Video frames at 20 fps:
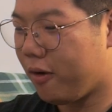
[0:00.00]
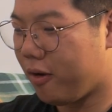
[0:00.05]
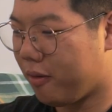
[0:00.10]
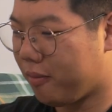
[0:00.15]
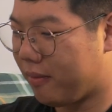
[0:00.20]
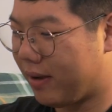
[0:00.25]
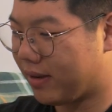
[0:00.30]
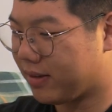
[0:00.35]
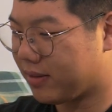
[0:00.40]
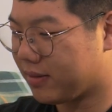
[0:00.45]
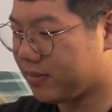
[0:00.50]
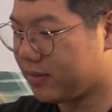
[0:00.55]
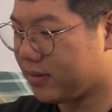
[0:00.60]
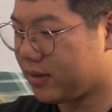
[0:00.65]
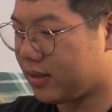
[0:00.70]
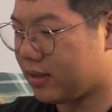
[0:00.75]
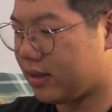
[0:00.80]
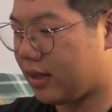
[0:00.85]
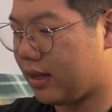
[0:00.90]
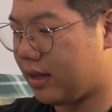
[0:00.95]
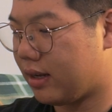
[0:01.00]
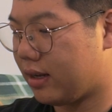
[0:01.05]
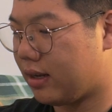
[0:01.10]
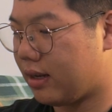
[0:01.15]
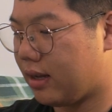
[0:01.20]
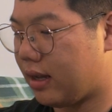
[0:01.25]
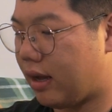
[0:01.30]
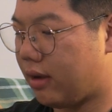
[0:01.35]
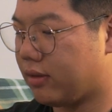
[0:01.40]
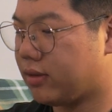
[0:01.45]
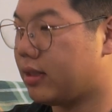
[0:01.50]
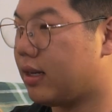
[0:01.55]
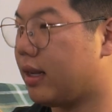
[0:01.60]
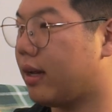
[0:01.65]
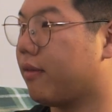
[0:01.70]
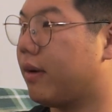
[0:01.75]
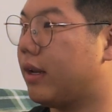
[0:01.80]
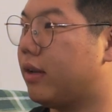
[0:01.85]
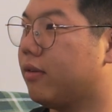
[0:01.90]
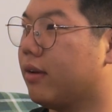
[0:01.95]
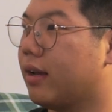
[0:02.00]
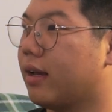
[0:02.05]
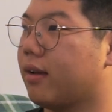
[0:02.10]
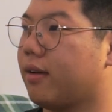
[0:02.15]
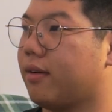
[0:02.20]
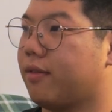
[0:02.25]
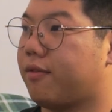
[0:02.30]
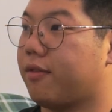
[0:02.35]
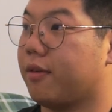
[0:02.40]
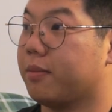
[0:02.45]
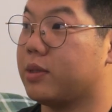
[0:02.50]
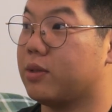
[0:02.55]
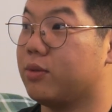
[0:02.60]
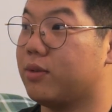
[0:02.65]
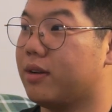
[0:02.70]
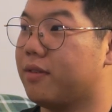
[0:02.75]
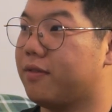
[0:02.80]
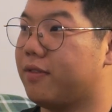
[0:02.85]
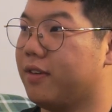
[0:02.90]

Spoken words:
Oh my. Then how's it like when you were like from student